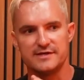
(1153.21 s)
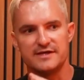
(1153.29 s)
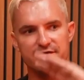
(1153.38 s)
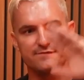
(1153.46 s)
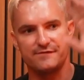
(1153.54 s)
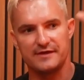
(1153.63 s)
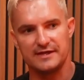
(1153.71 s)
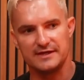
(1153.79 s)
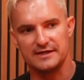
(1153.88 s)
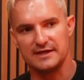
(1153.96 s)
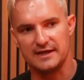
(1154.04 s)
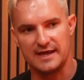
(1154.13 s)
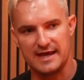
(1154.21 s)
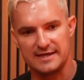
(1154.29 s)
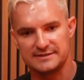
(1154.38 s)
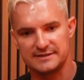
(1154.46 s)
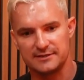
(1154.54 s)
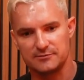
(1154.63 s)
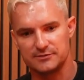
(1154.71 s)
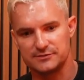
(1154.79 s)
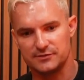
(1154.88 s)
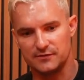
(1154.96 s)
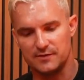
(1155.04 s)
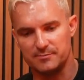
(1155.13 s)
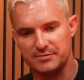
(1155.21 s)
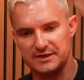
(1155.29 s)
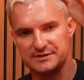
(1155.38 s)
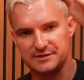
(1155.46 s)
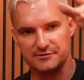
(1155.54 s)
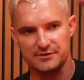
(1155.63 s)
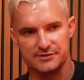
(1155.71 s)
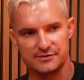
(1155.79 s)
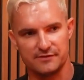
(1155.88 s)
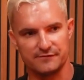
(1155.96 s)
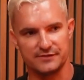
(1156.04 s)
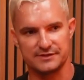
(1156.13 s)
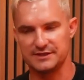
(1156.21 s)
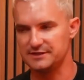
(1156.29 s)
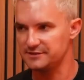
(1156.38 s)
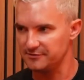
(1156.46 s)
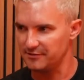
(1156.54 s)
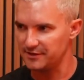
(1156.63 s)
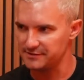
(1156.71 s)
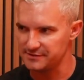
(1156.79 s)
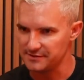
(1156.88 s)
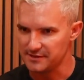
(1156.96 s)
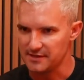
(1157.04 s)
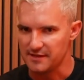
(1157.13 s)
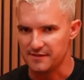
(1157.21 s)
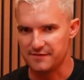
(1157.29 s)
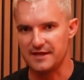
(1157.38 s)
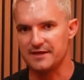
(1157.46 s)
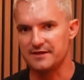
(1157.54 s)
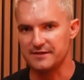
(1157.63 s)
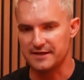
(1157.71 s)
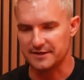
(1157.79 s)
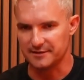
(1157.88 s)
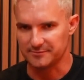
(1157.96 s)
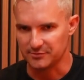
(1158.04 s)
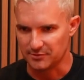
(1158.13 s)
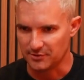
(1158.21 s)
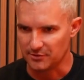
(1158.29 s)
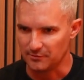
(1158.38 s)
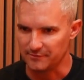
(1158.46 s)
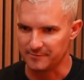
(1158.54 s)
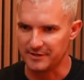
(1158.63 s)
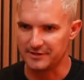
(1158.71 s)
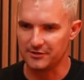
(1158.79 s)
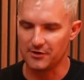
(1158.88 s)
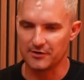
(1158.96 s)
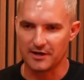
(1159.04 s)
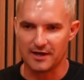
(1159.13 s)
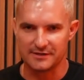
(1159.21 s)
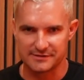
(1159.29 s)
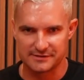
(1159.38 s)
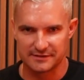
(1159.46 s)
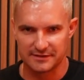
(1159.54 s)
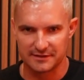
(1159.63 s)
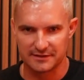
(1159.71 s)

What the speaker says: If they hit an A sequence on the B series of the D series, then they can book a call with me. No, guys.